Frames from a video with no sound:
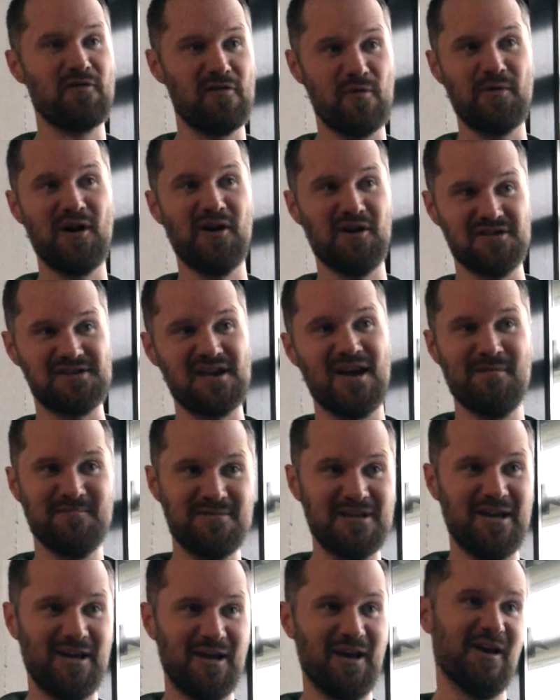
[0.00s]
One of our partners,
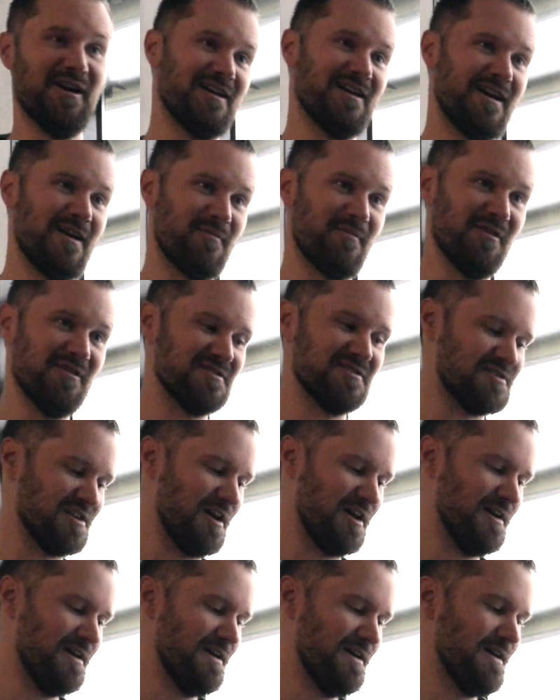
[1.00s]
AMD,
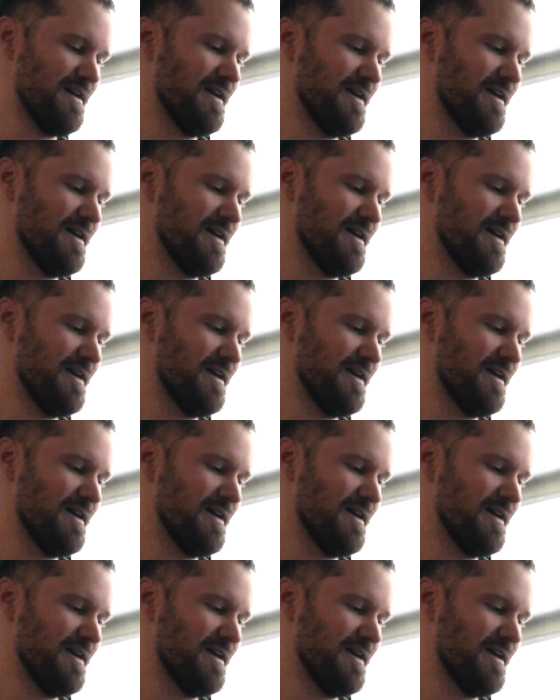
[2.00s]
Collabora,